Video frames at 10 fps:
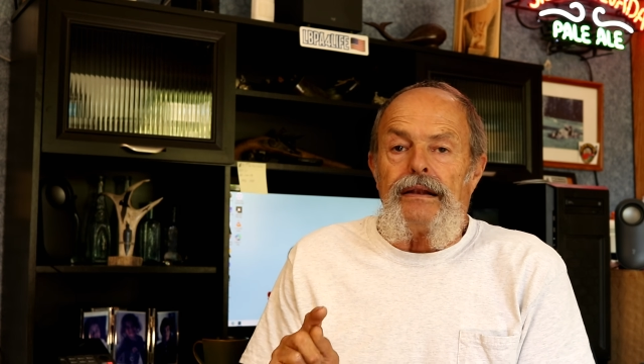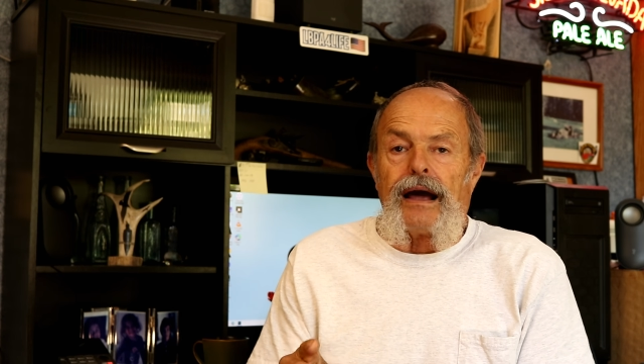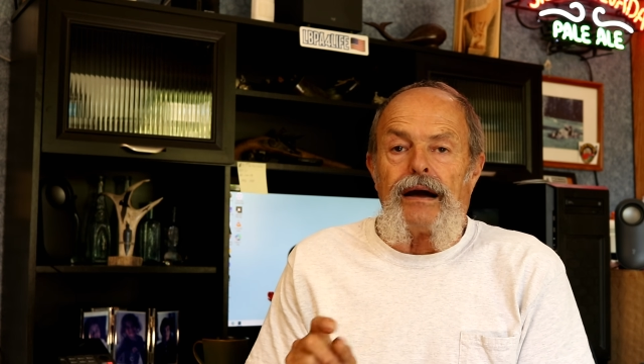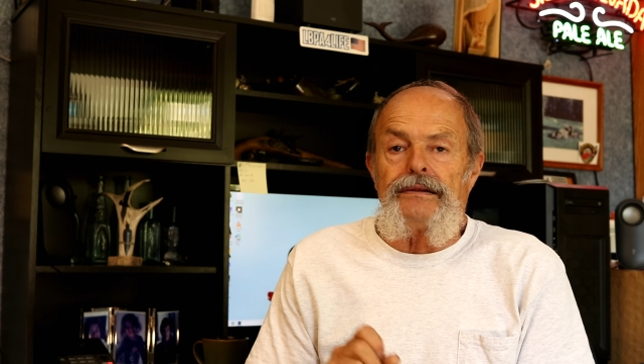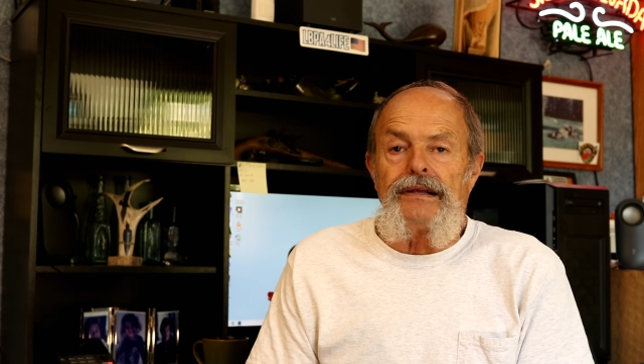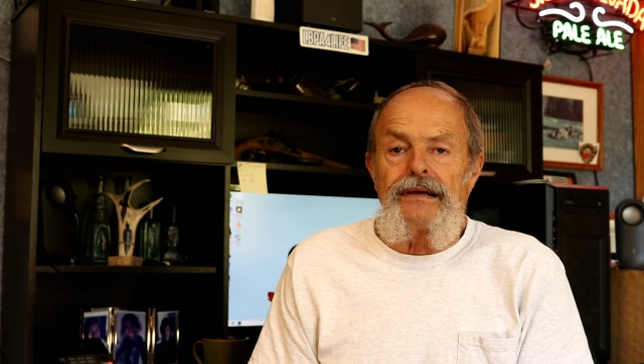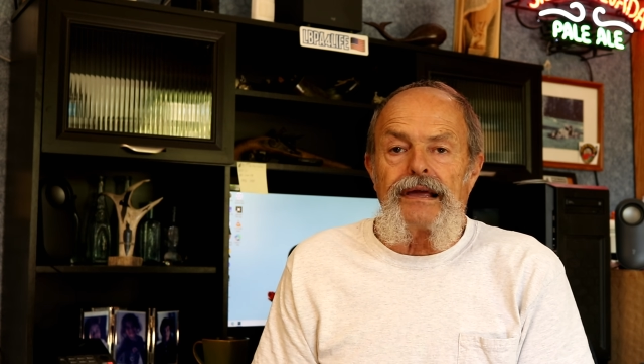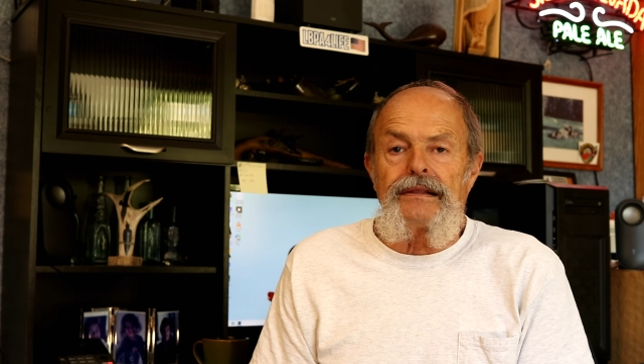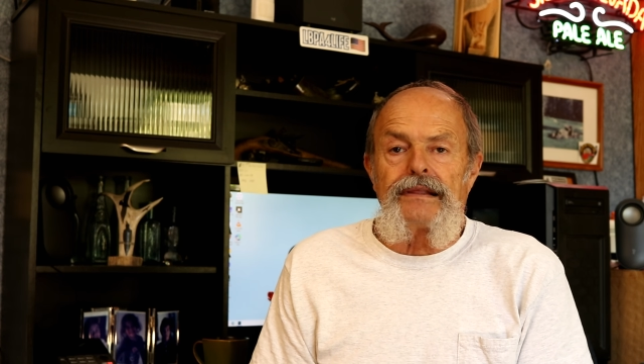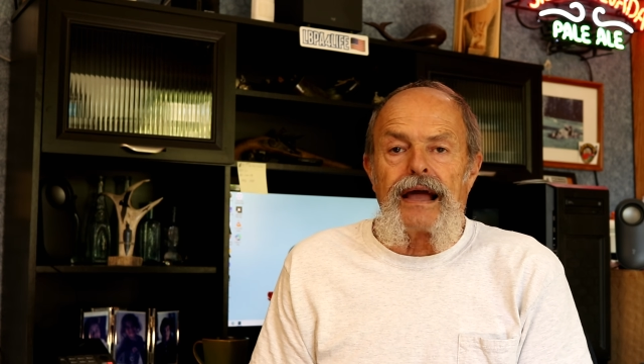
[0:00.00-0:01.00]
Now I did
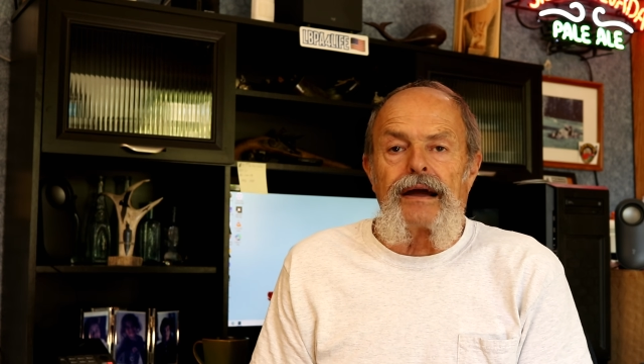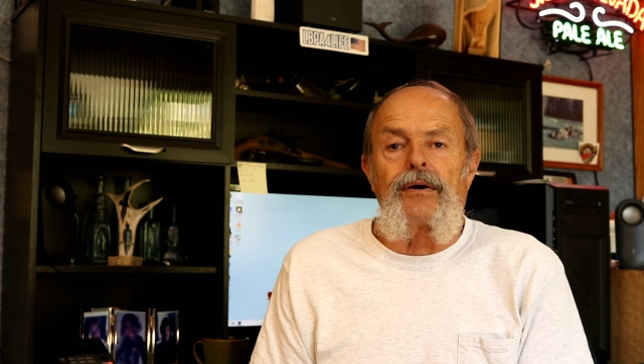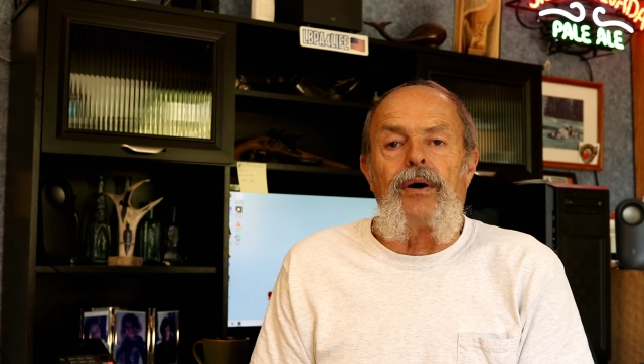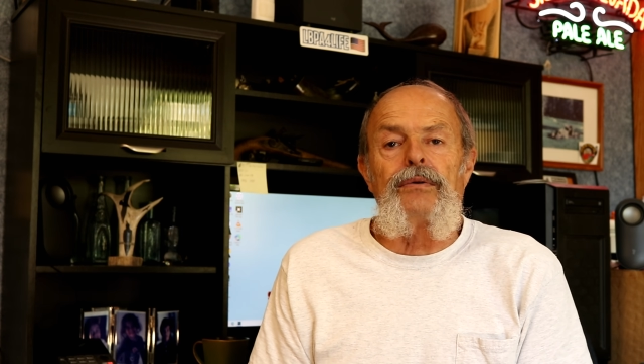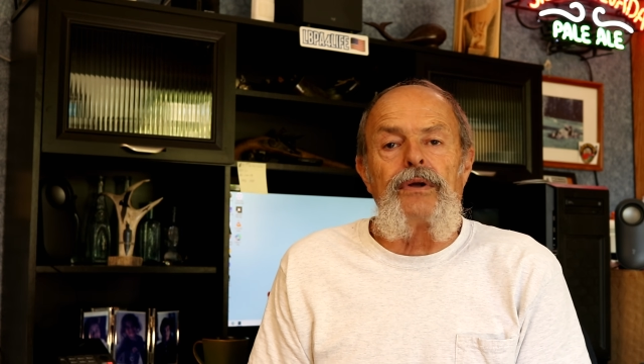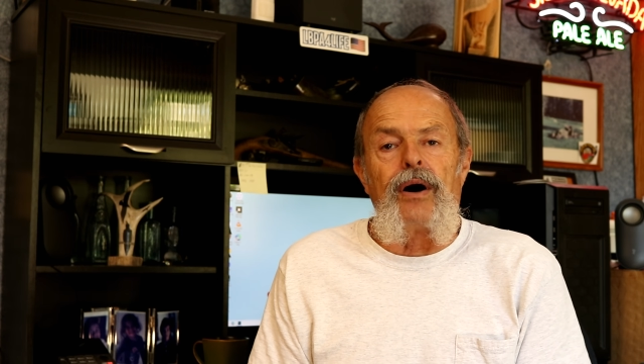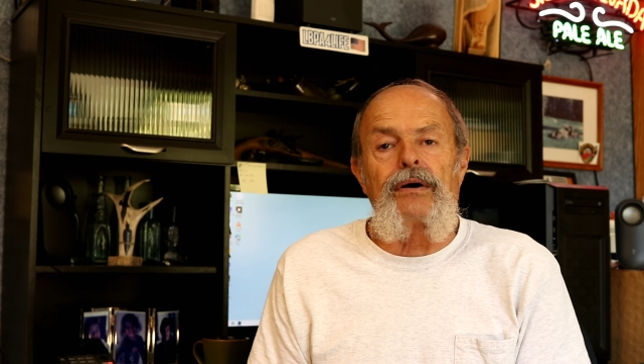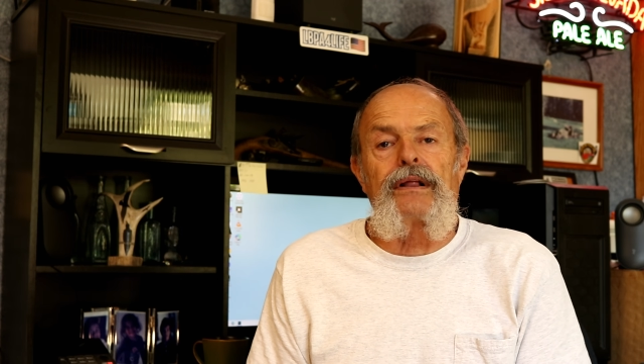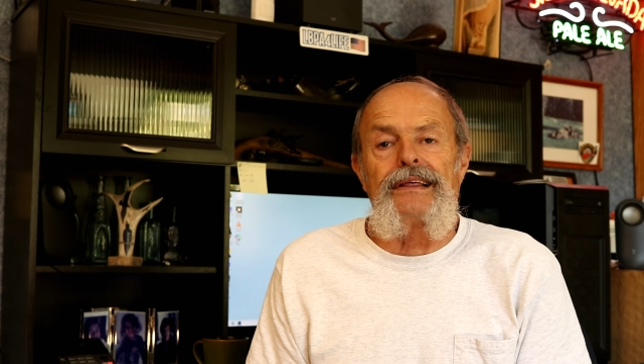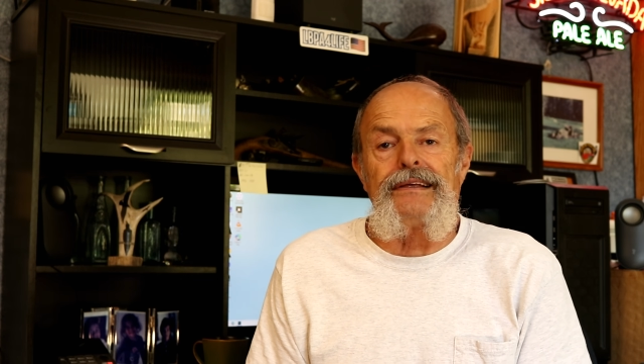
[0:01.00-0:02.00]
get that gold
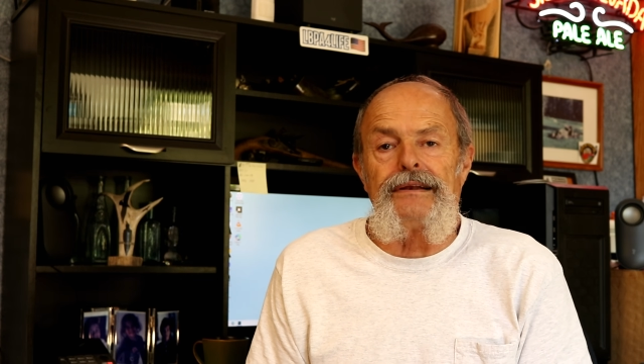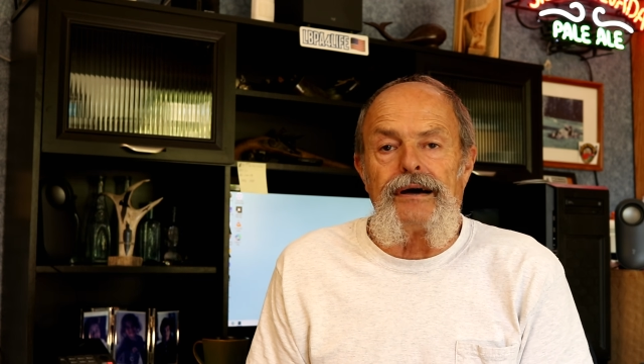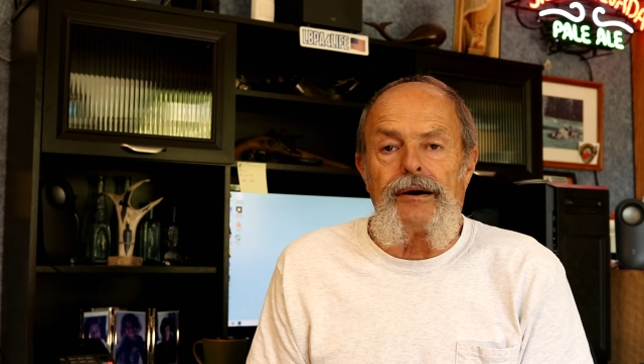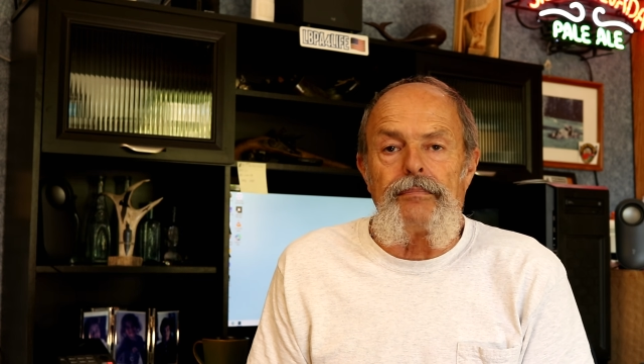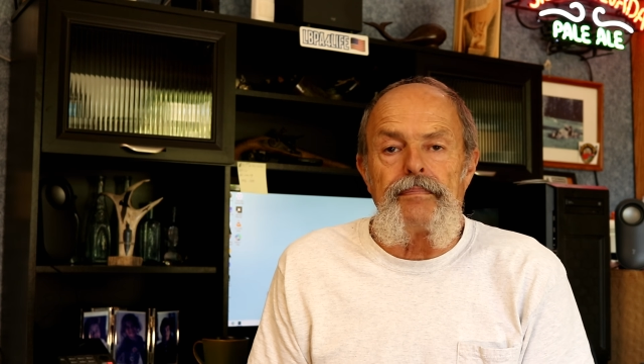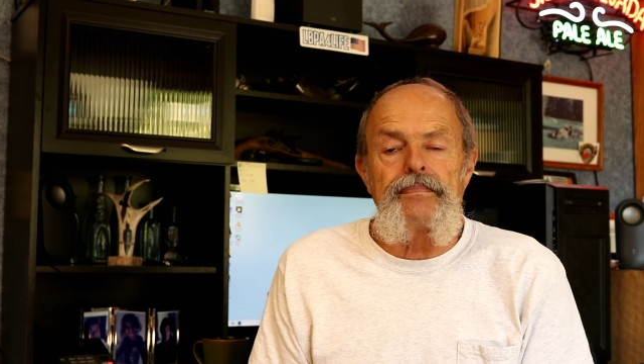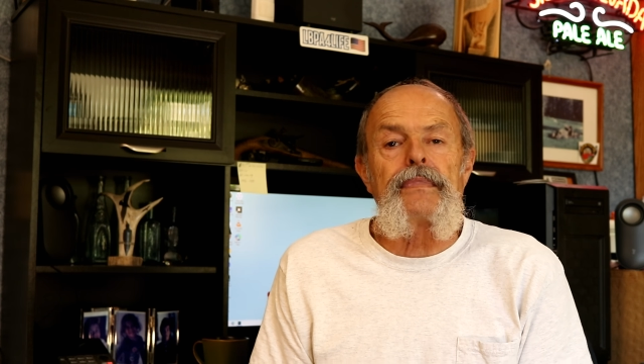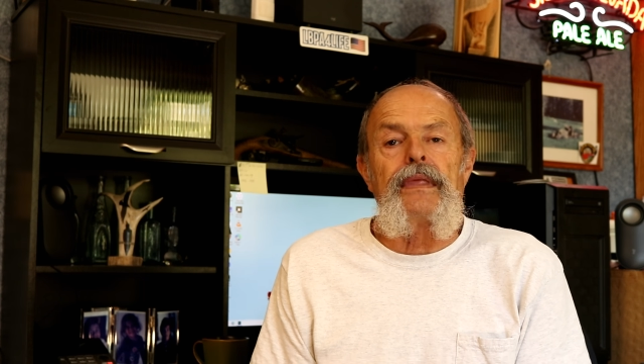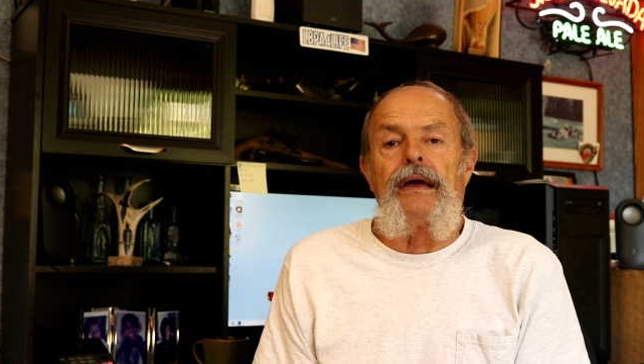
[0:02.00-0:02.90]
all cleaned up,